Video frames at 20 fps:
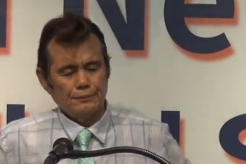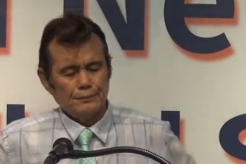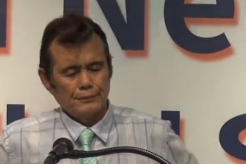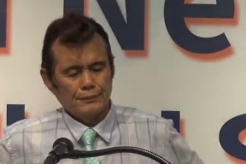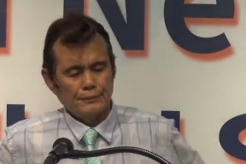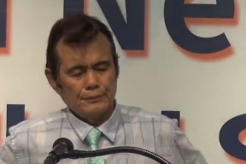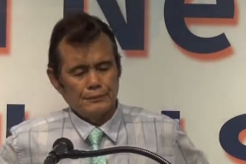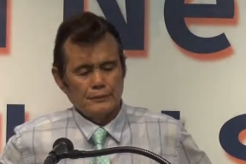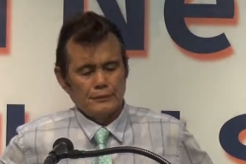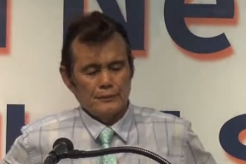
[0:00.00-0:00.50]

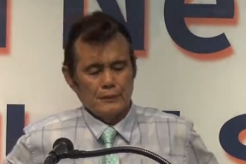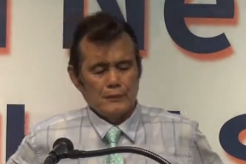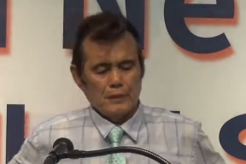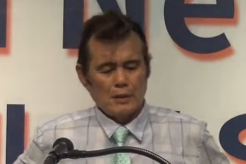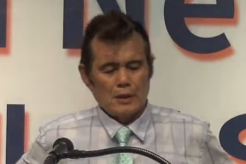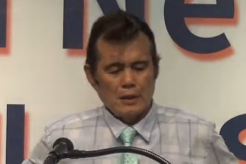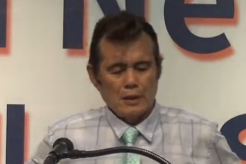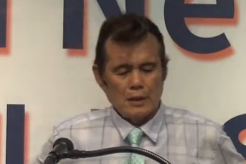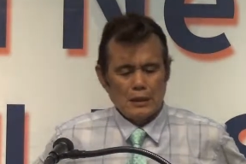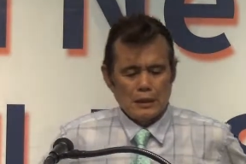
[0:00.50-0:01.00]

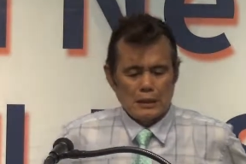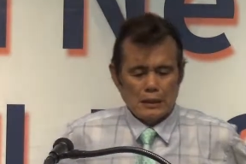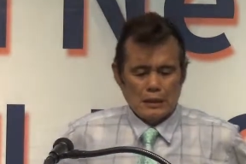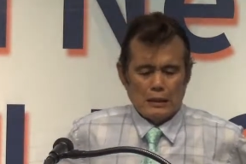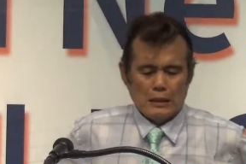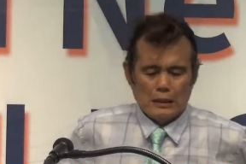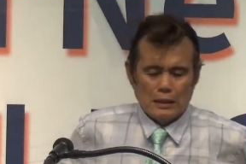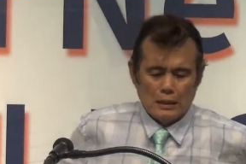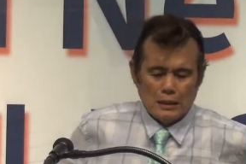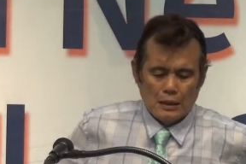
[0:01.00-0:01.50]

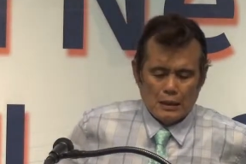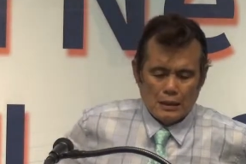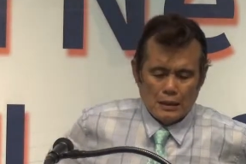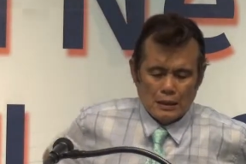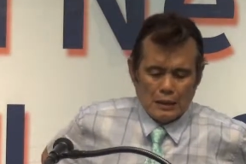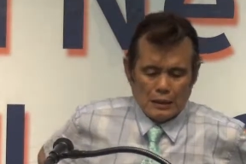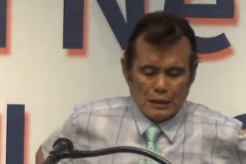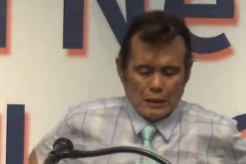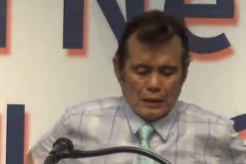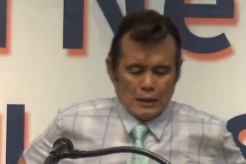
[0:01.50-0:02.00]

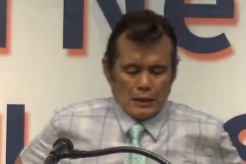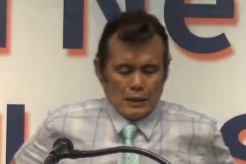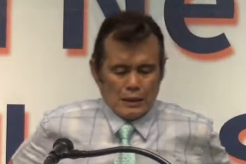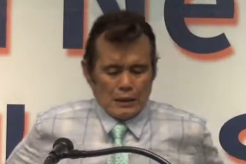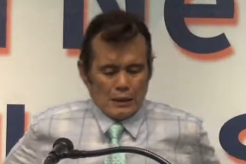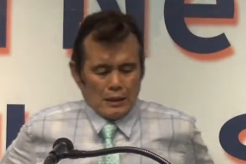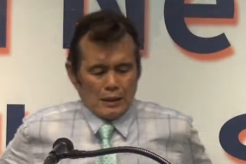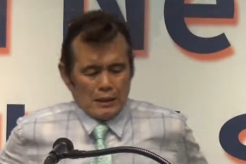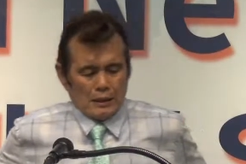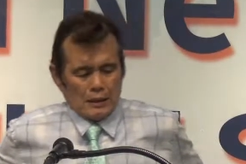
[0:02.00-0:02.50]

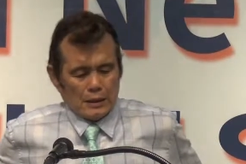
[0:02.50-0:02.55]
(silence)